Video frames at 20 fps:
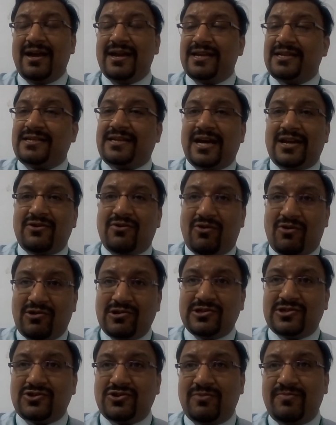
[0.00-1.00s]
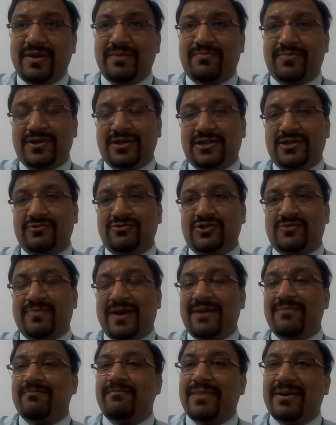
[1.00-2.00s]
It can also be produced
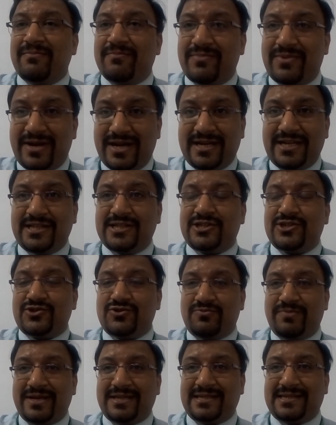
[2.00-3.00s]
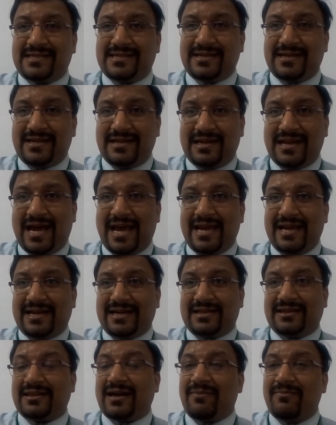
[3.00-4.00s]
by membrane instruments
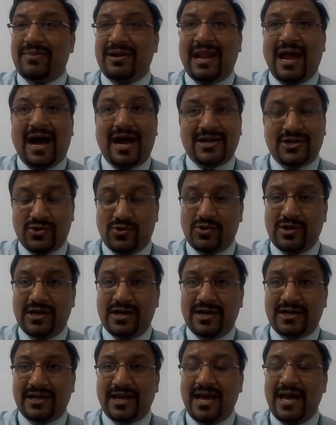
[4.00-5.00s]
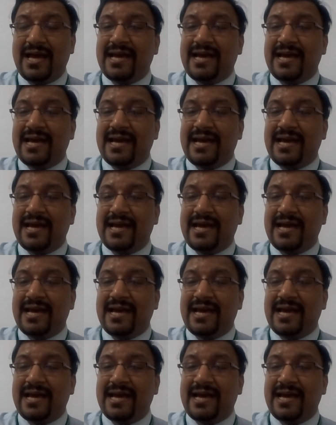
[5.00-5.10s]
like tabla, dholak.